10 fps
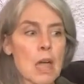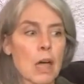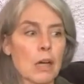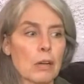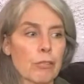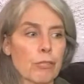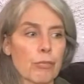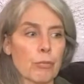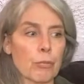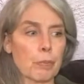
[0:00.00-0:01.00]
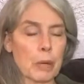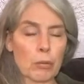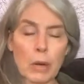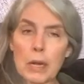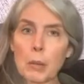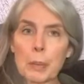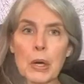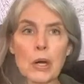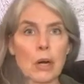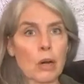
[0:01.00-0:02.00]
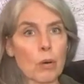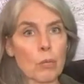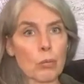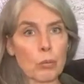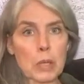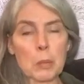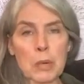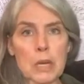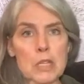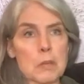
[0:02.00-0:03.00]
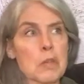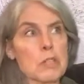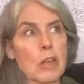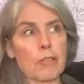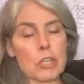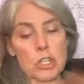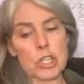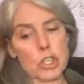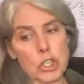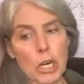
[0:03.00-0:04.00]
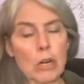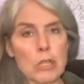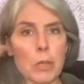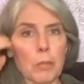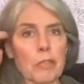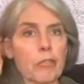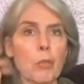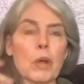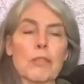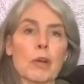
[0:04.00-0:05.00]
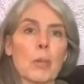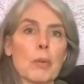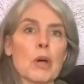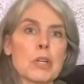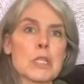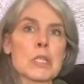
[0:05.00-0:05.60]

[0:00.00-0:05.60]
of being right on par, really bringing in some good stuff. And she shared something from one of her books,